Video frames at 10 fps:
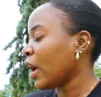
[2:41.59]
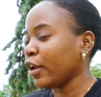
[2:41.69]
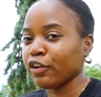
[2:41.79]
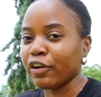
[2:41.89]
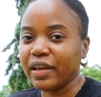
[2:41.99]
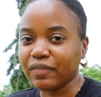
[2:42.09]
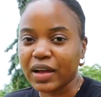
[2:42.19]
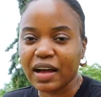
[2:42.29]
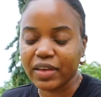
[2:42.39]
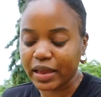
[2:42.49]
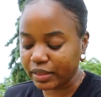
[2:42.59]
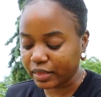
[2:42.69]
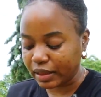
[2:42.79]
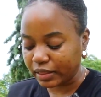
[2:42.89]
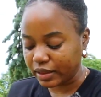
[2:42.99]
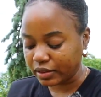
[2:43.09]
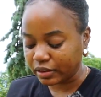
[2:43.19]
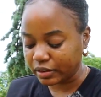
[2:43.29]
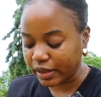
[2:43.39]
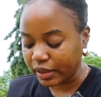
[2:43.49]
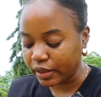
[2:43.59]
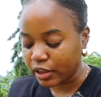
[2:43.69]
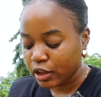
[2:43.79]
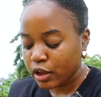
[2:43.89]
and not have anything at the end of the day.